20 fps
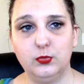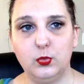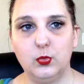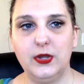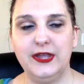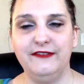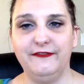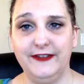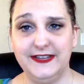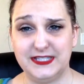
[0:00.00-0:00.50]

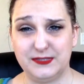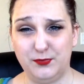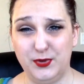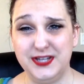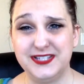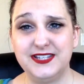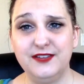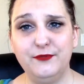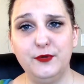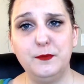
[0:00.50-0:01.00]
if I spray
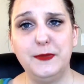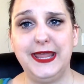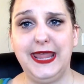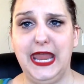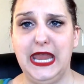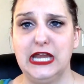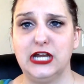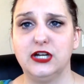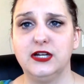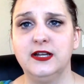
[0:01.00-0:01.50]
stuff on my
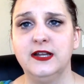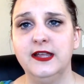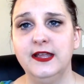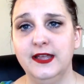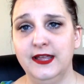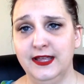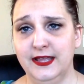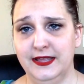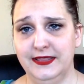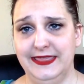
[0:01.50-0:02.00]
hair
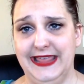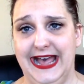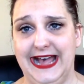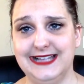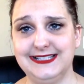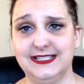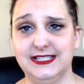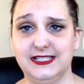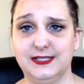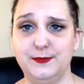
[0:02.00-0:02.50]
that
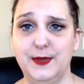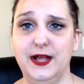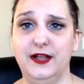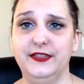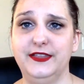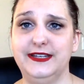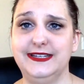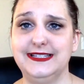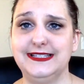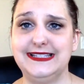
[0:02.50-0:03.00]
has a smell
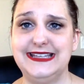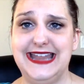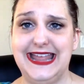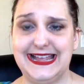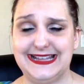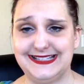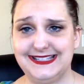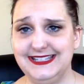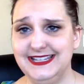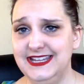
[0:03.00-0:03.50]
that is
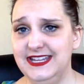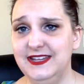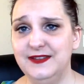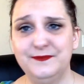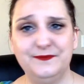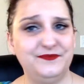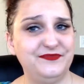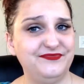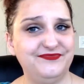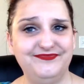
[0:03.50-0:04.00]
nasty.
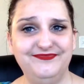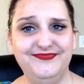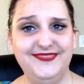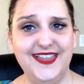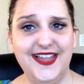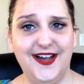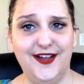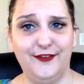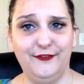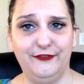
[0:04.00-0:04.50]

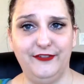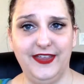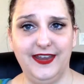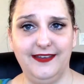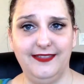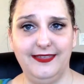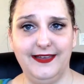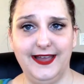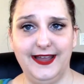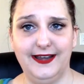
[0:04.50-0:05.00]
Not a fan
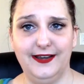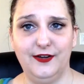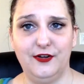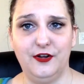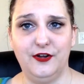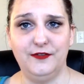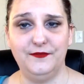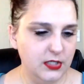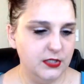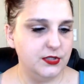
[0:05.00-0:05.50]
of that at
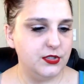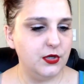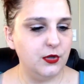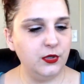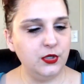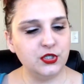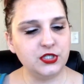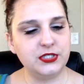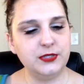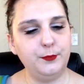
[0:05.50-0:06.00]
all. So
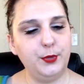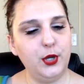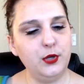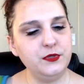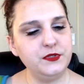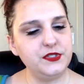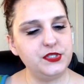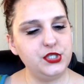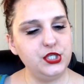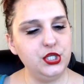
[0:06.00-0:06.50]
you're
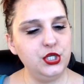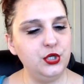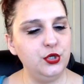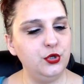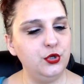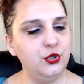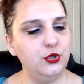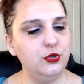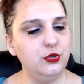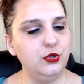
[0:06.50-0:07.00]
supposed
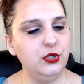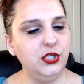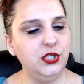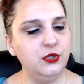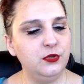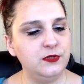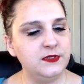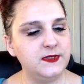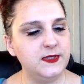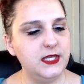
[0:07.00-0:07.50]
to
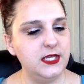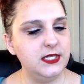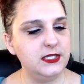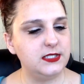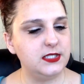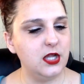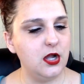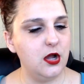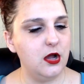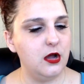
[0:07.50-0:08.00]
use
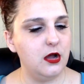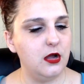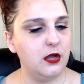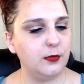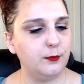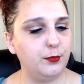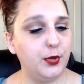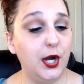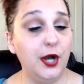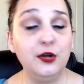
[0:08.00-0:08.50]
this
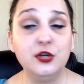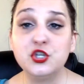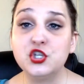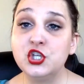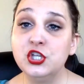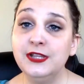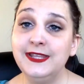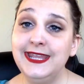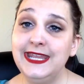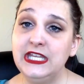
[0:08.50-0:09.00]
on
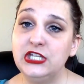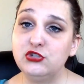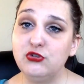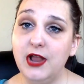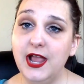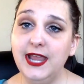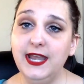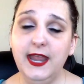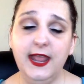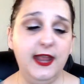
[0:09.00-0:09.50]
partially
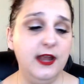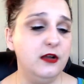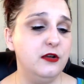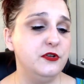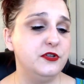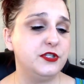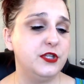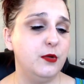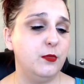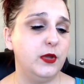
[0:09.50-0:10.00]
dried
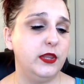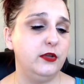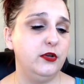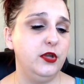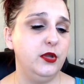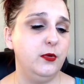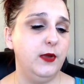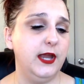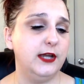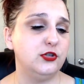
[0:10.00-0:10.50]
hair, so whether
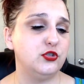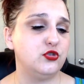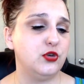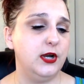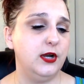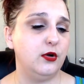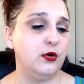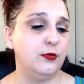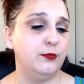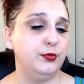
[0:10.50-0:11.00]
you air
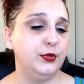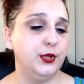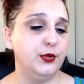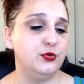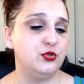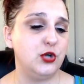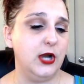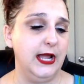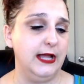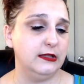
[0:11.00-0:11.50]
dry or blow
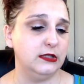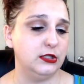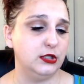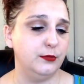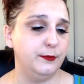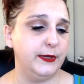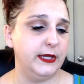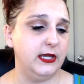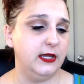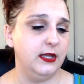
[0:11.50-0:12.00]
dry a
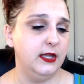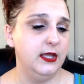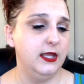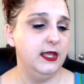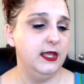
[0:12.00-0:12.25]
little bit,